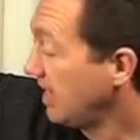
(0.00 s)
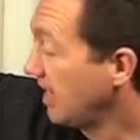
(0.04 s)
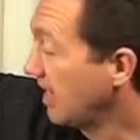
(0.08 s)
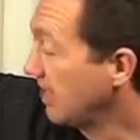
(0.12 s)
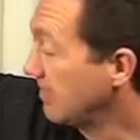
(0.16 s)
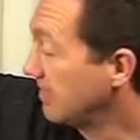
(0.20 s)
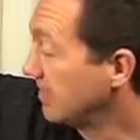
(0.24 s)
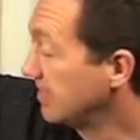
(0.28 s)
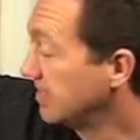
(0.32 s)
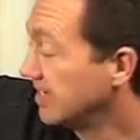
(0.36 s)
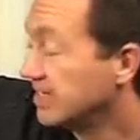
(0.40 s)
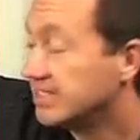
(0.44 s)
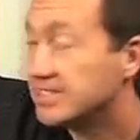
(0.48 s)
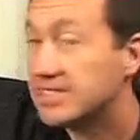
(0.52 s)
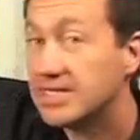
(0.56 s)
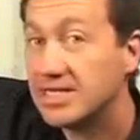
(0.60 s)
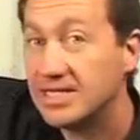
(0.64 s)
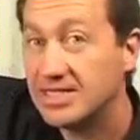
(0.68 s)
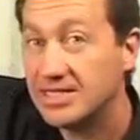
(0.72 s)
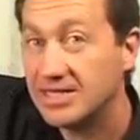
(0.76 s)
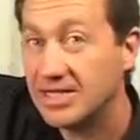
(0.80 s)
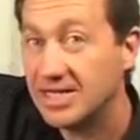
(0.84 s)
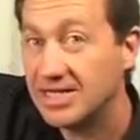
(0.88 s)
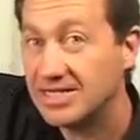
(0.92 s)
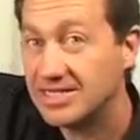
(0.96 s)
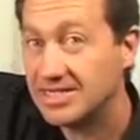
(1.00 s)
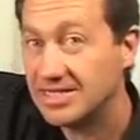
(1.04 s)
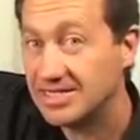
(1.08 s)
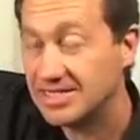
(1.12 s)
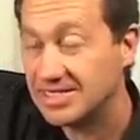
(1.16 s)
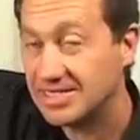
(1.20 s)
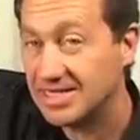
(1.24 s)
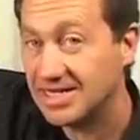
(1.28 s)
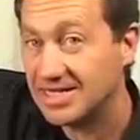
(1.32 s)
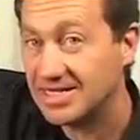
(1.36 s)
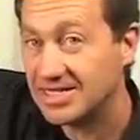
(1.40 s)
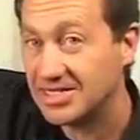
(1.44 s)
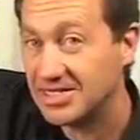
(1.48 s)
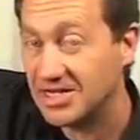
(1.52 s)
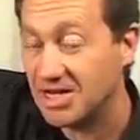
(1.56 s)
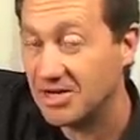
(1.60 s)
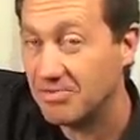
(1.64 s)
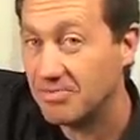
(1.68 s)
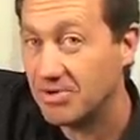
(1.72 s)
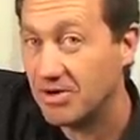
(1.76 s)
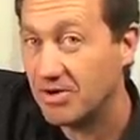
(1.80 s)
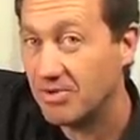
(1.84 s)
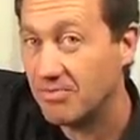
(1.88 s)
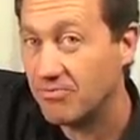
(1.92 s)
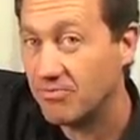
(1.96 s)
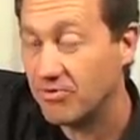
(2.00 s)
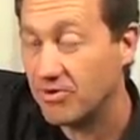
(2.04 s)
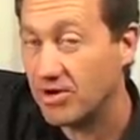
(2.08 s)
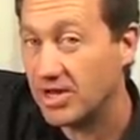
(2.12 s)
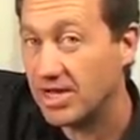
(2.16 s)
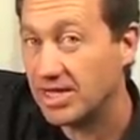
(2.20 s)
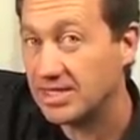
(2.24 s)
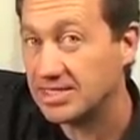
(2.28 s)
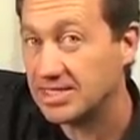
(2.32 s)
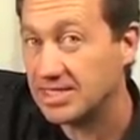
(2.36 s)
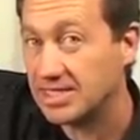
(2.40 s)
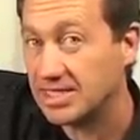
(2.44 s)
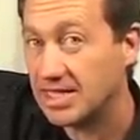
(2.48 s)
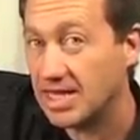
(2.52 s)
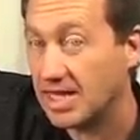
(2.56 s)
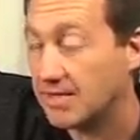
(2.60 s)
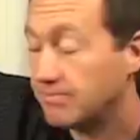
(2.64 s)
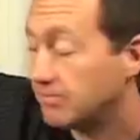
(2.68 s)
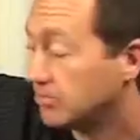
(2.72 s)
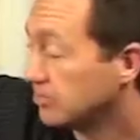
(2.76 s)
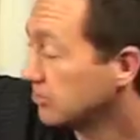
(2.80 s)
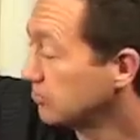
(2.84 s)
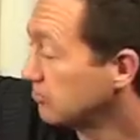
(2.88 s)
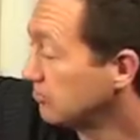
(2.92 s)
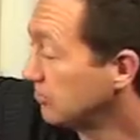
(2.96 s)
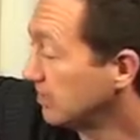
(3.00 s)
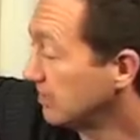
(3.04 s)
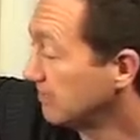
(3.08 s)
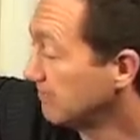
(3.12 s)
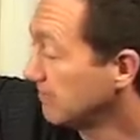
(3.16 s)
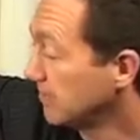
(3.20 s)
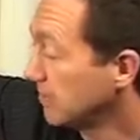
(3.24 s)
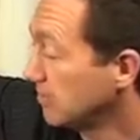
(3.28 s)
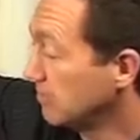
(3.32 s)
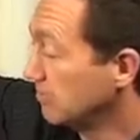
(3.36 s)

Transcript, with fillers: and the nineteen ninety-six Nobel Prize in Chemistry